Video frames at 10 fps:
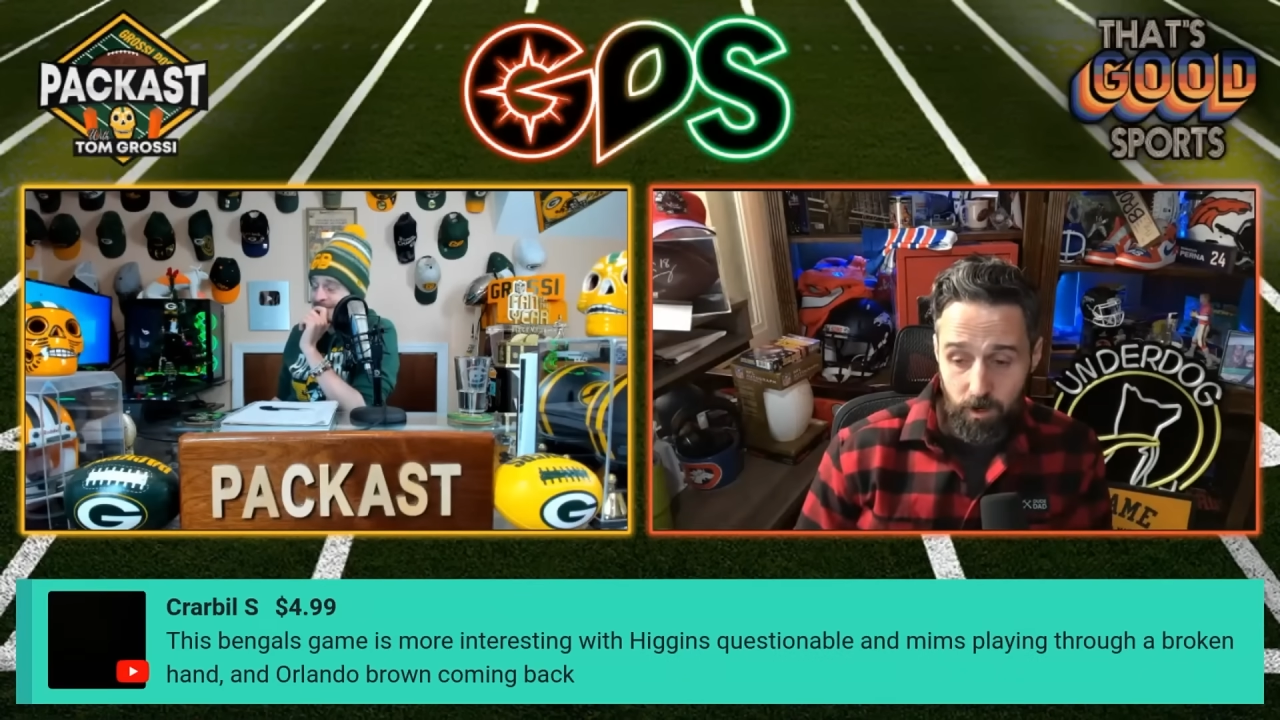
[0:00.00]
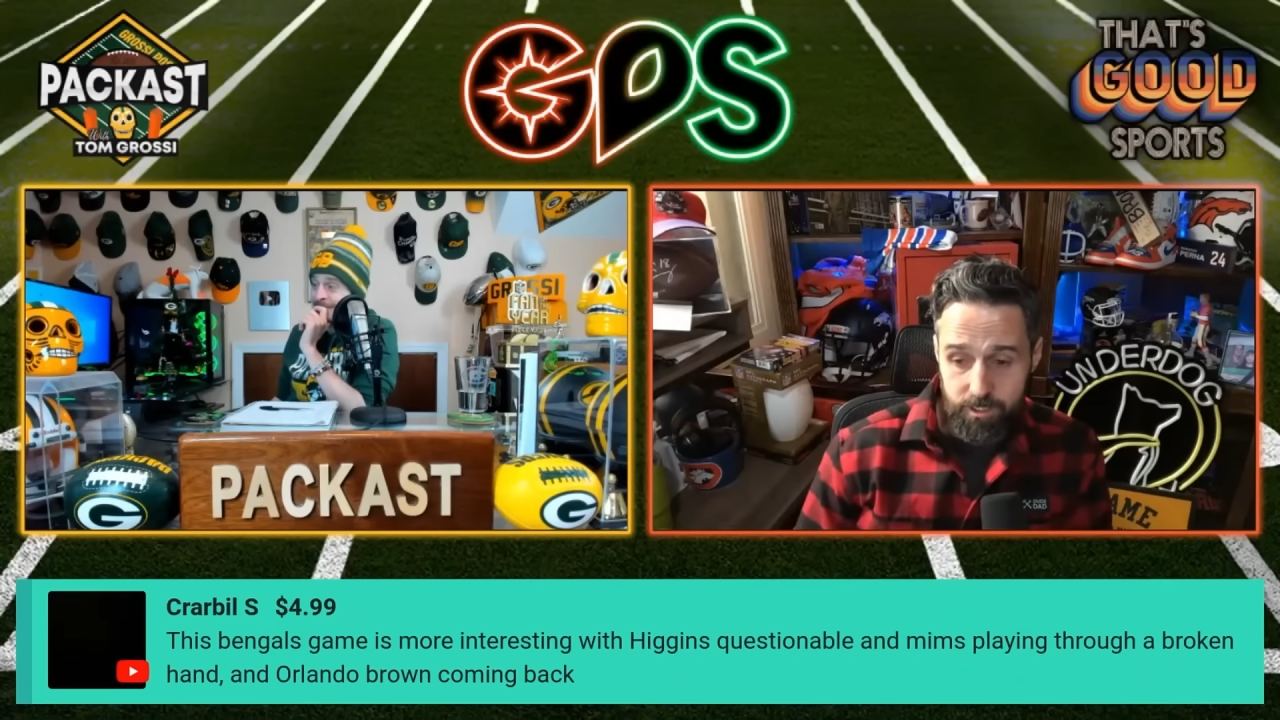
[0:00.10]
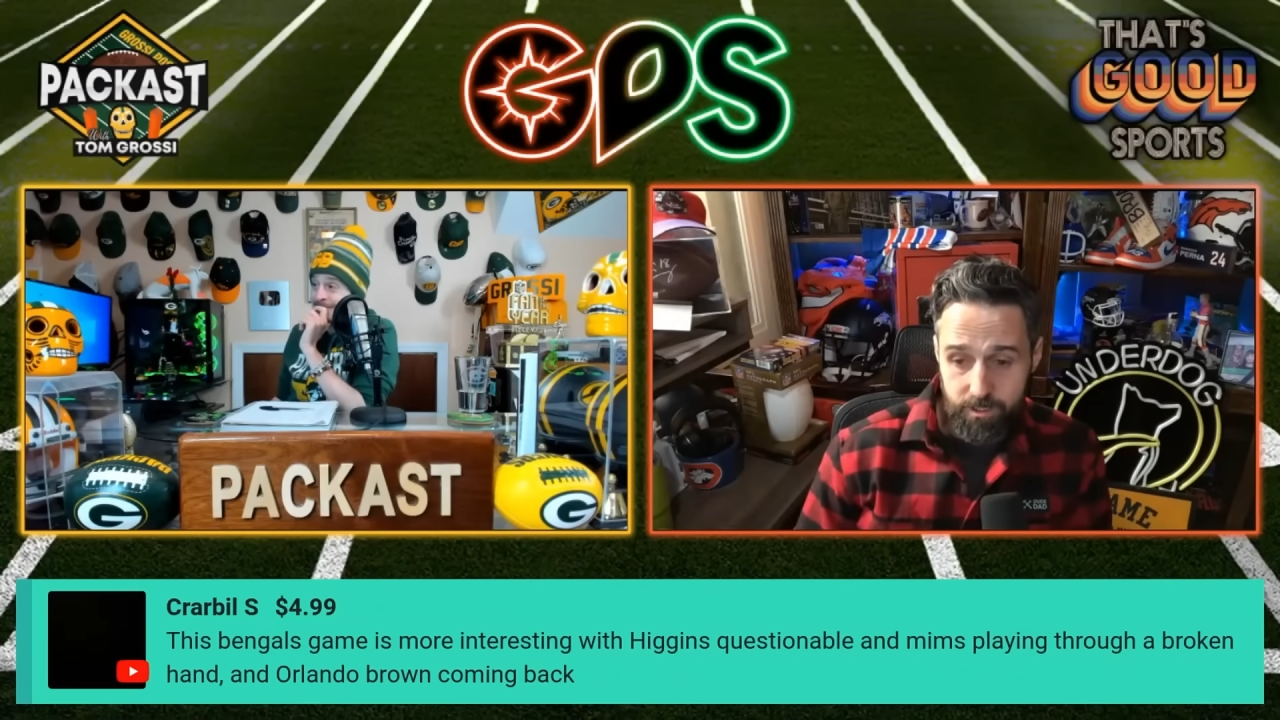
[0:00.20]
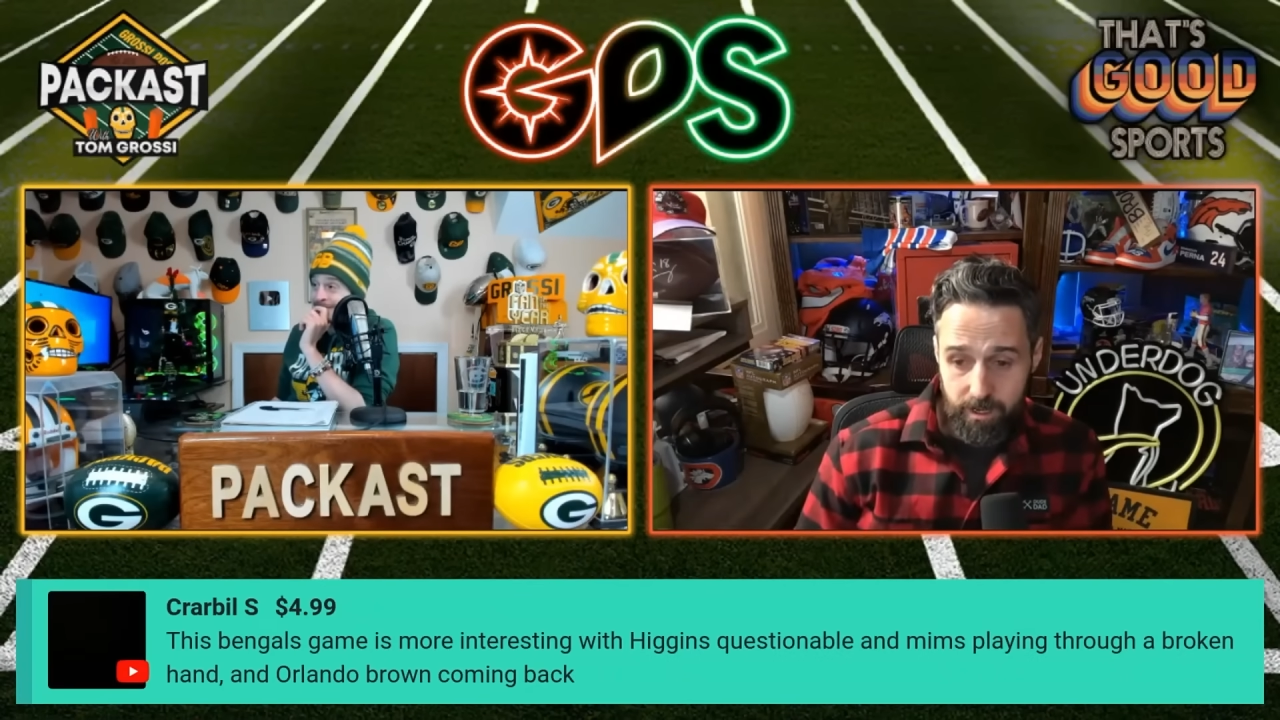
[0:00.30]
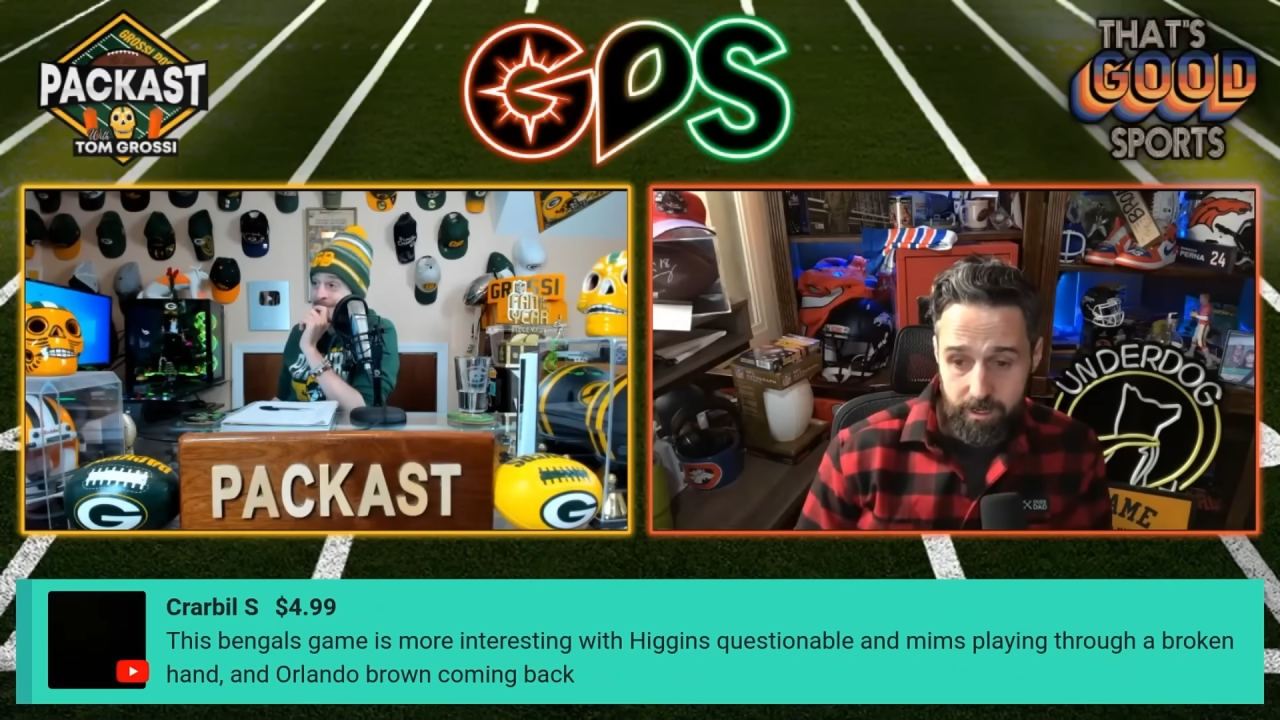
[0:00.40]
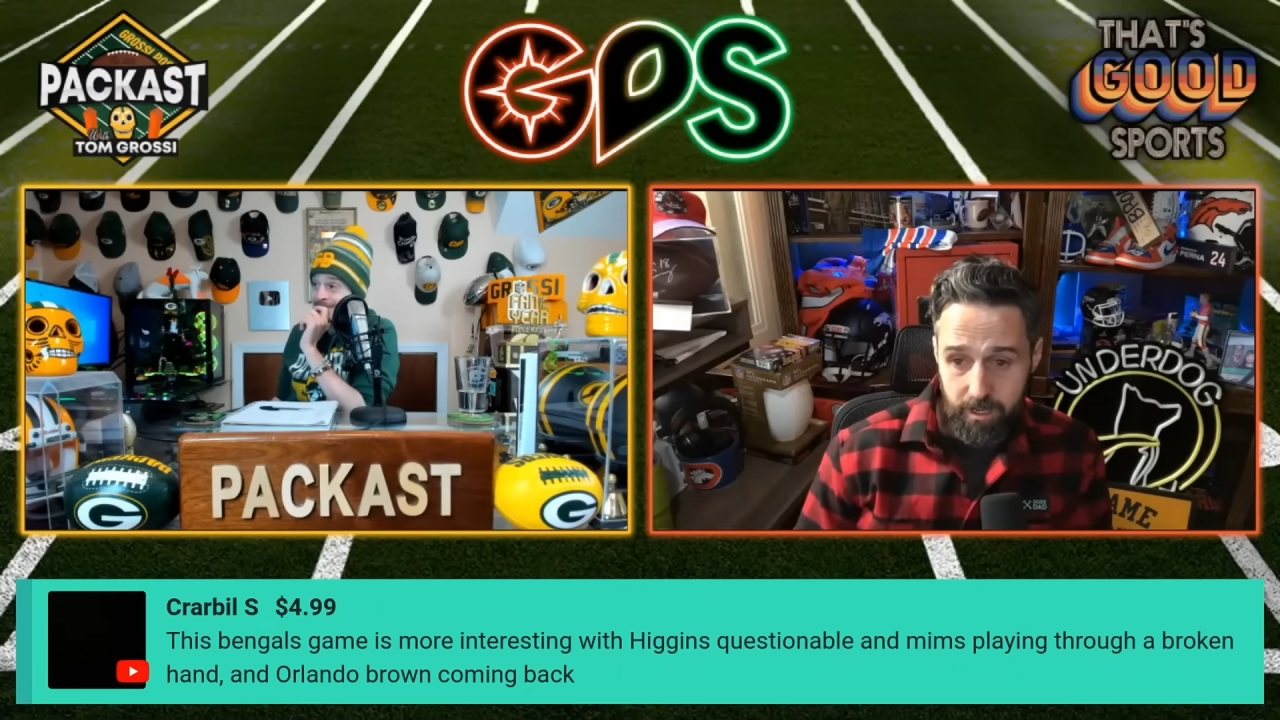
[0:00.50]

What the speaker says: watching that